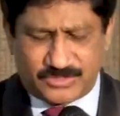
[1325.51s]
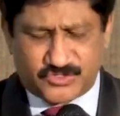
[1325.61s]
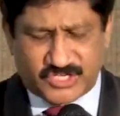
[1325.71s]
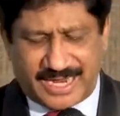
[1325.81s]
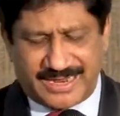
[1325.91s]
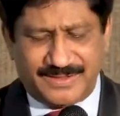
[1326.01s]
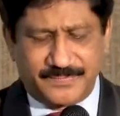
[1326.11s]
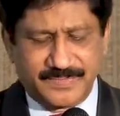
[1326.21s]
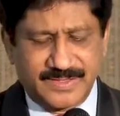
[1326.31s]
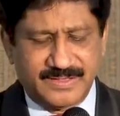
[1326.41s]
to say,
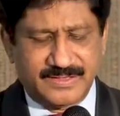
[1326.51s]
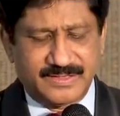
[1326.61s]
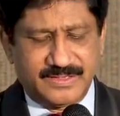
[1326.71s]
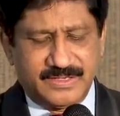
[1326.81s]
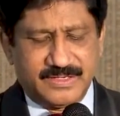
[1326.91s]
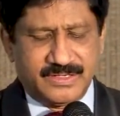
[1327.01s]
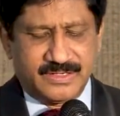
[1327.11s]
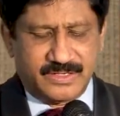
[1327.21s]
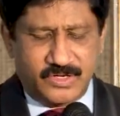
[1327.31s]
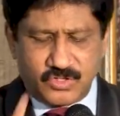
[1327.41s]

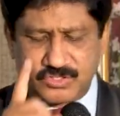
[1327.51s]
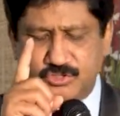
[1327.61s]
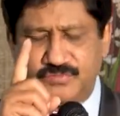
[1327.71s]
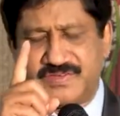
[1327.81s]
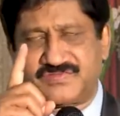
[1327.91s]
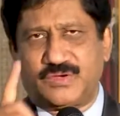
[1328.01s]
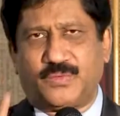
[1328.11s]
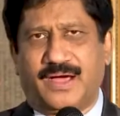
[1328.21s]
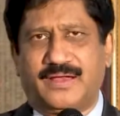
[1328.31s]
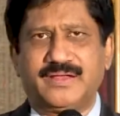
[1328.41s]
Luke
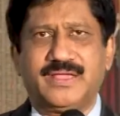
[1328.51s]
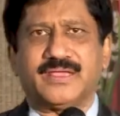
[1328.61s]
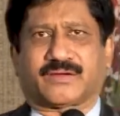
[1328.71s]
2.51,